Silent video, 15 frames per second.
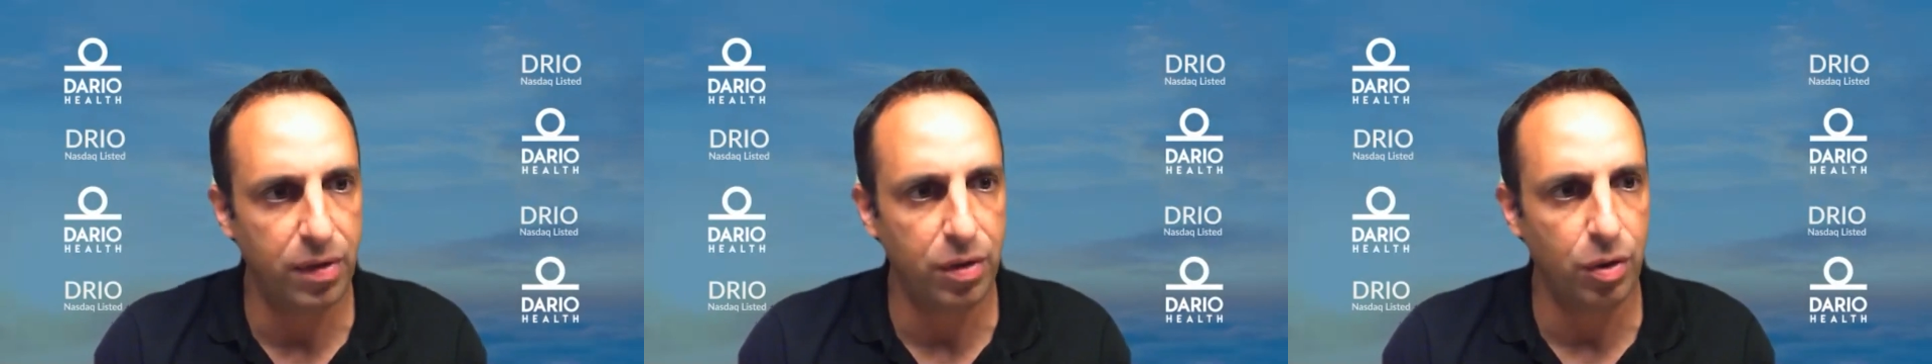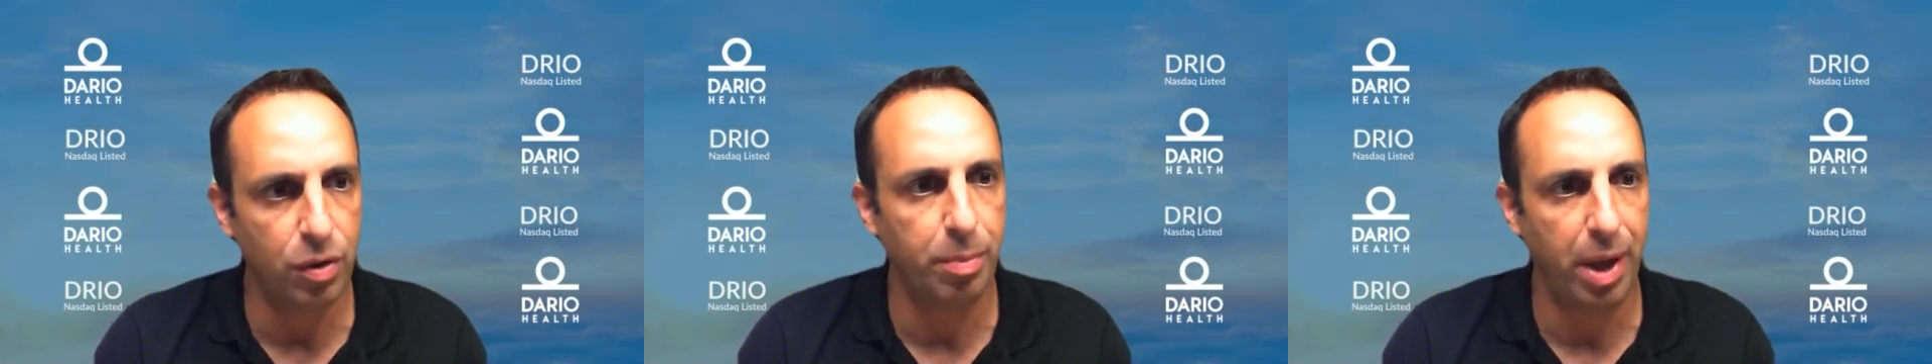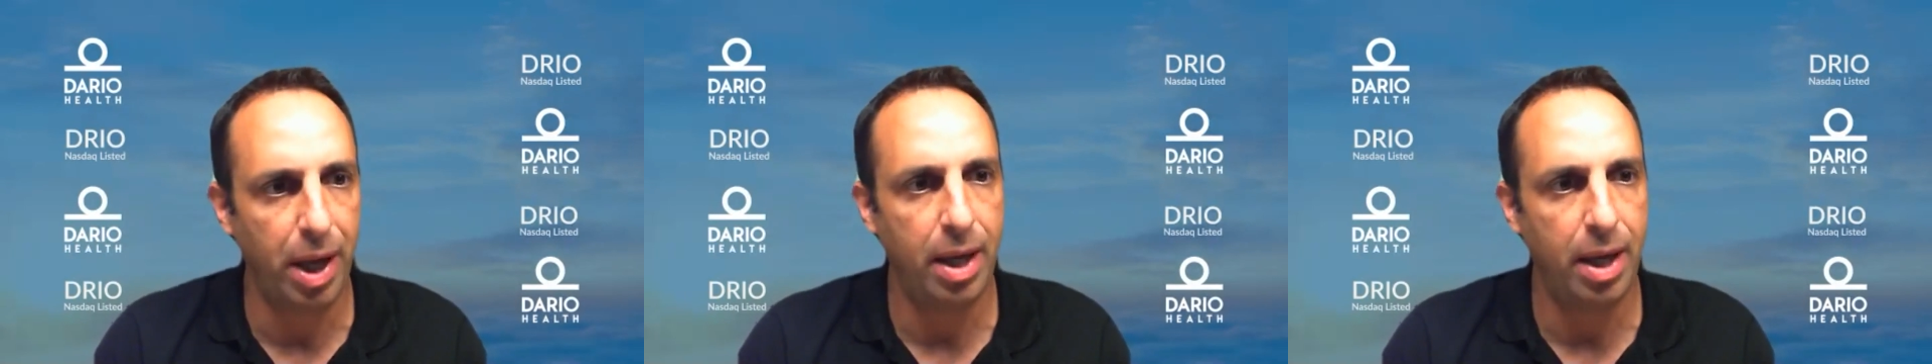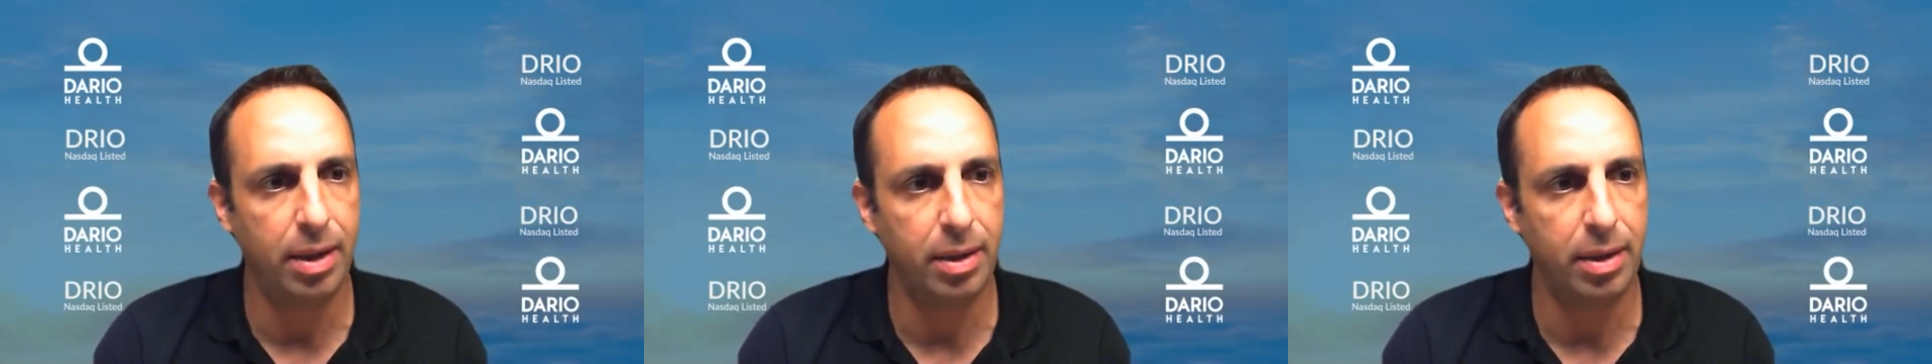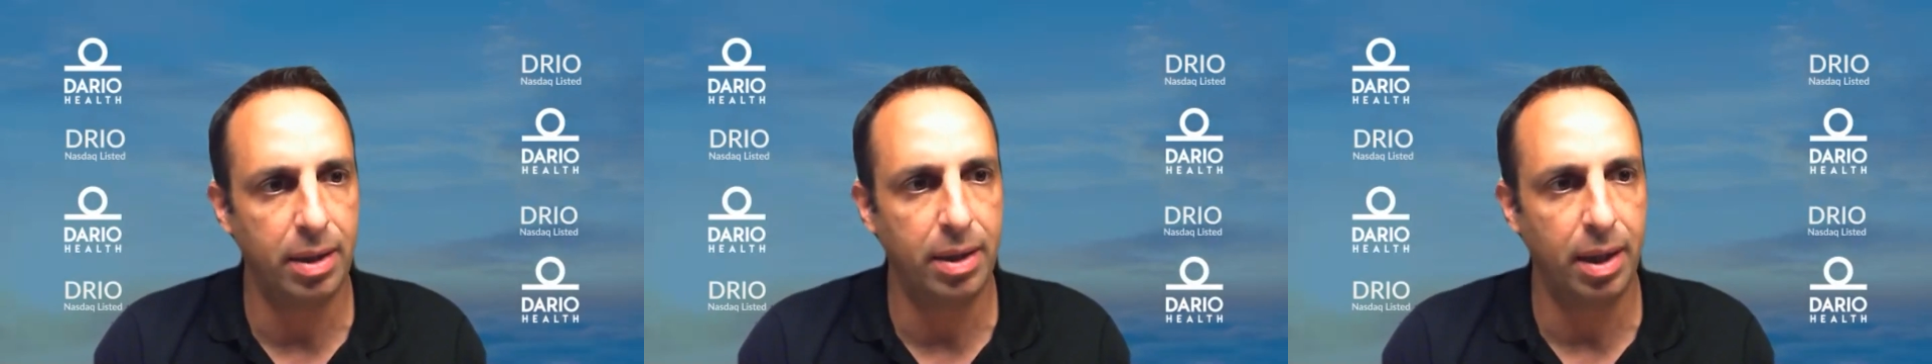and I agree with
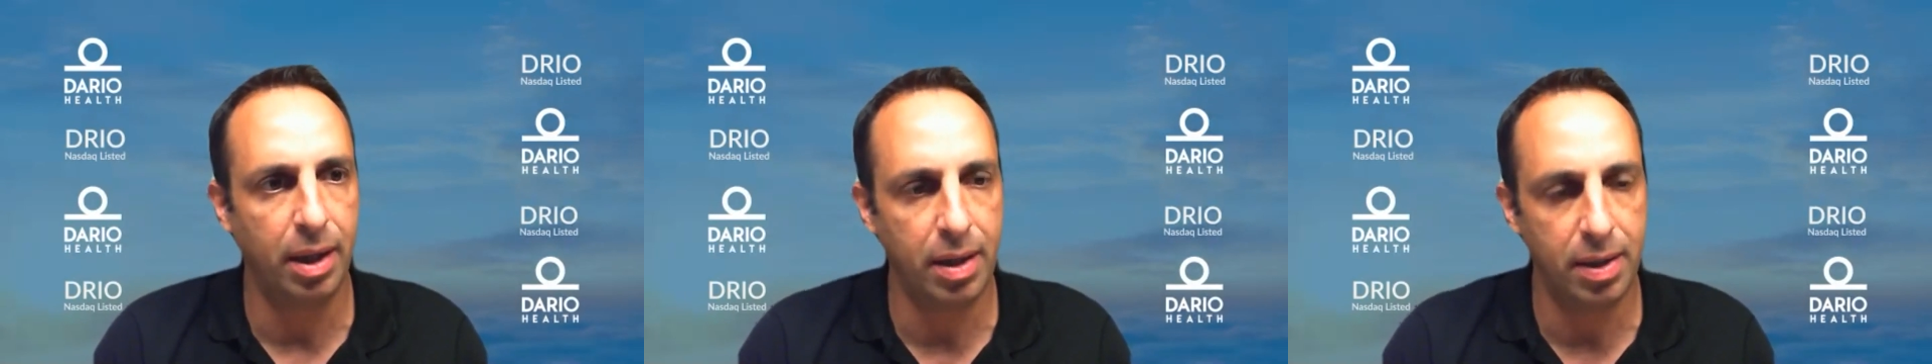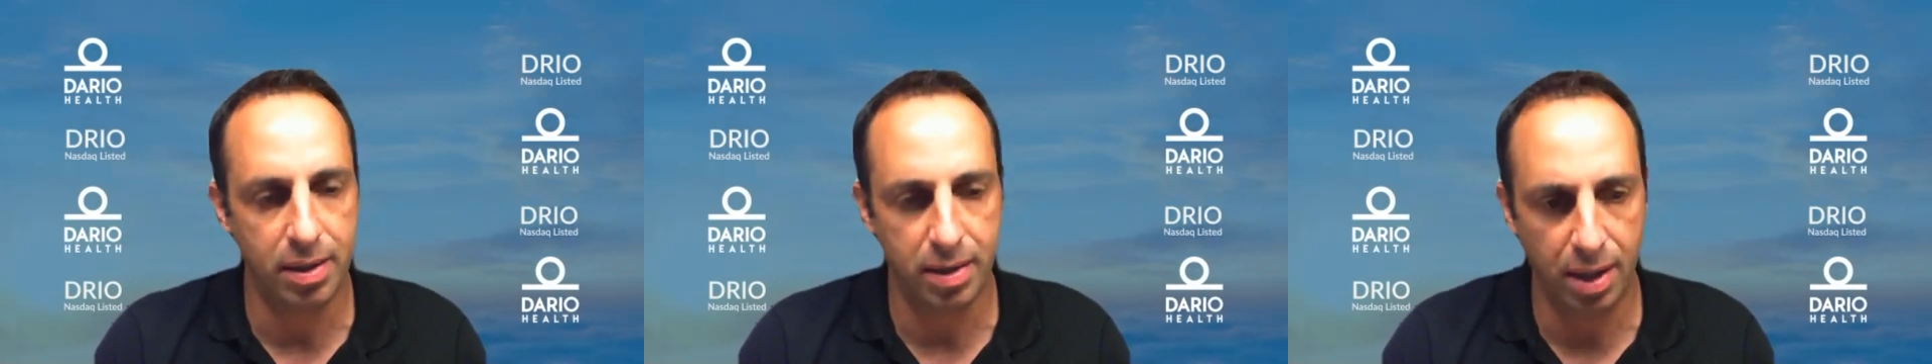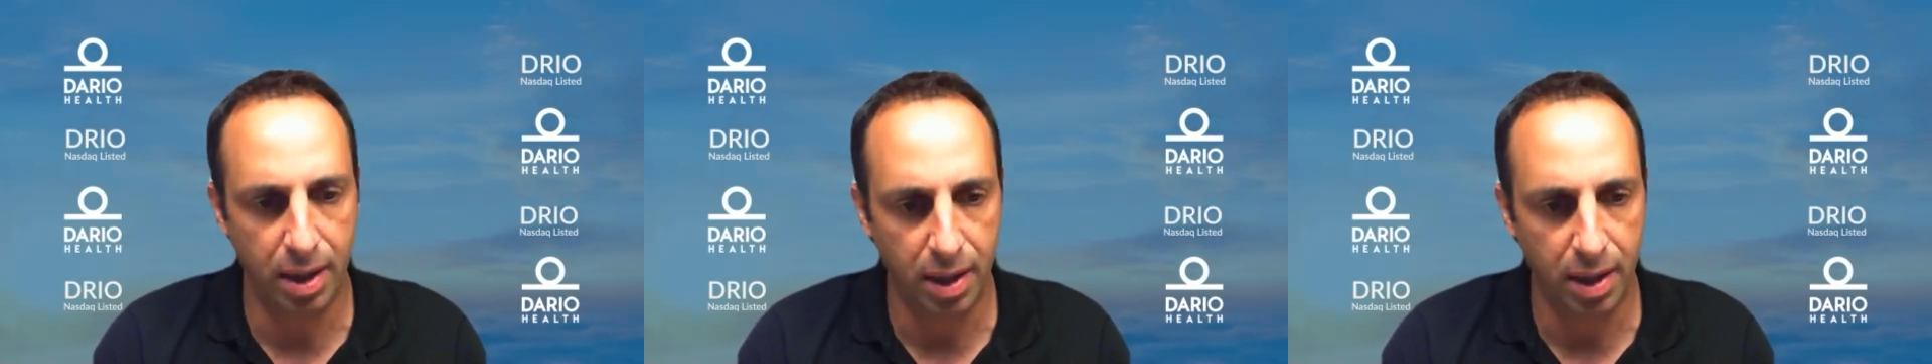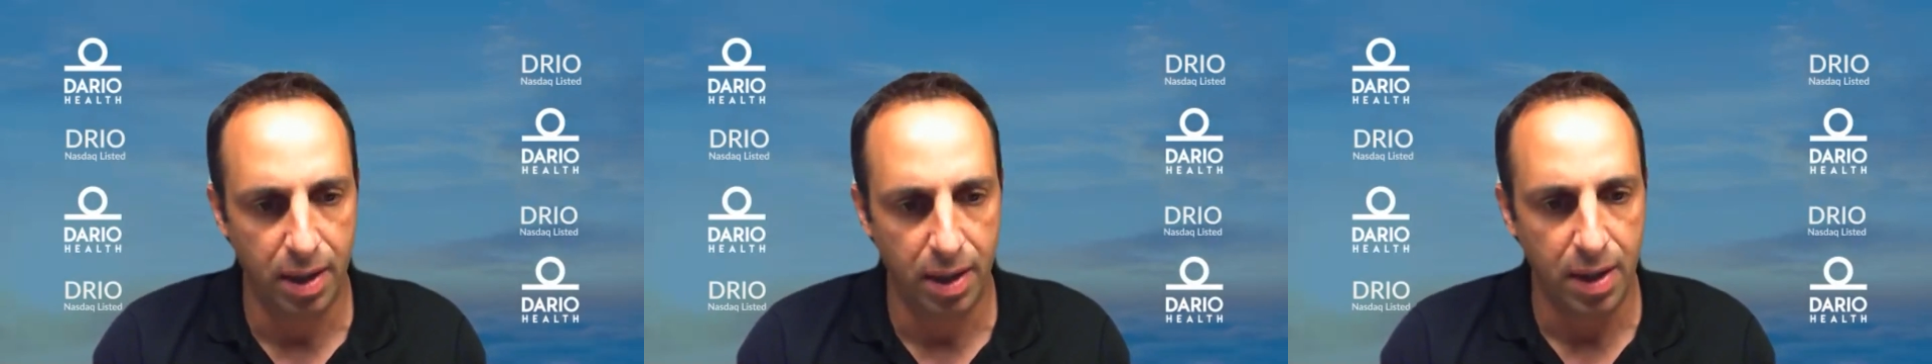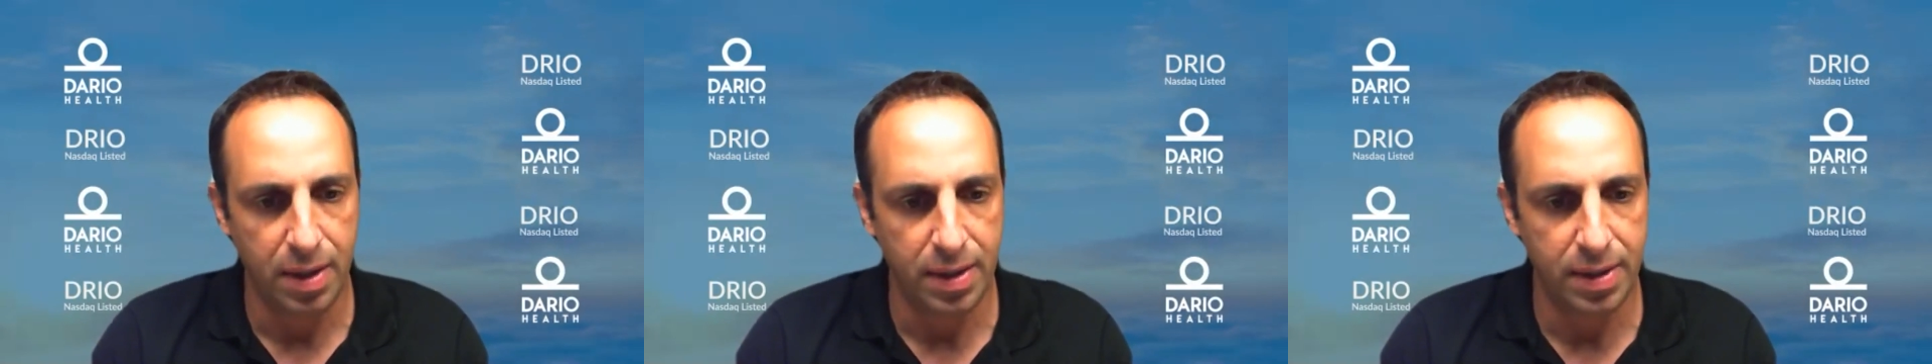you, Ben, that there
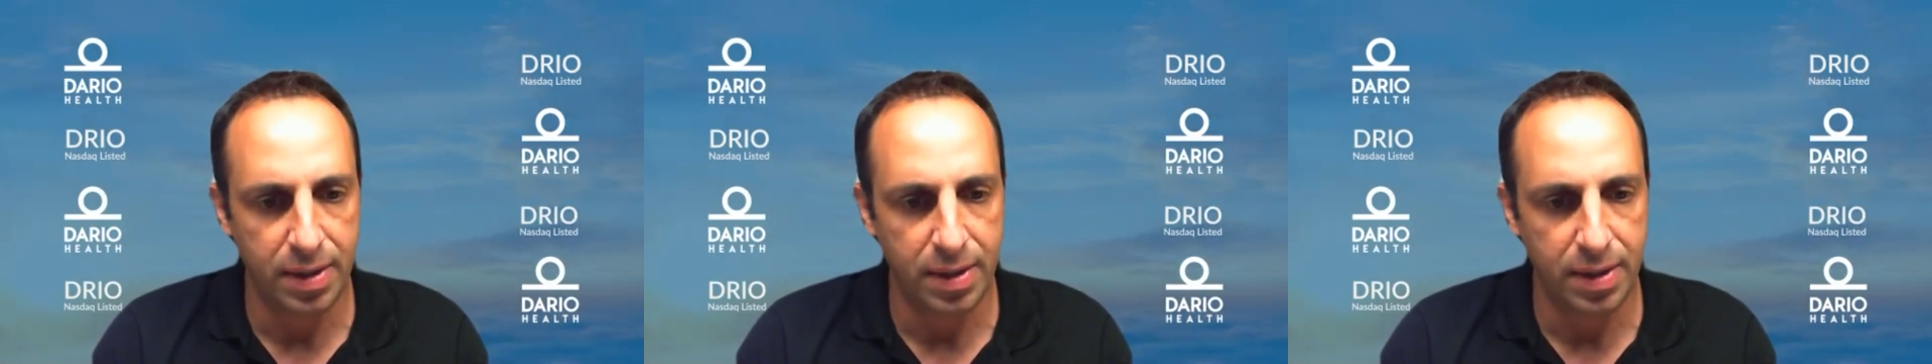is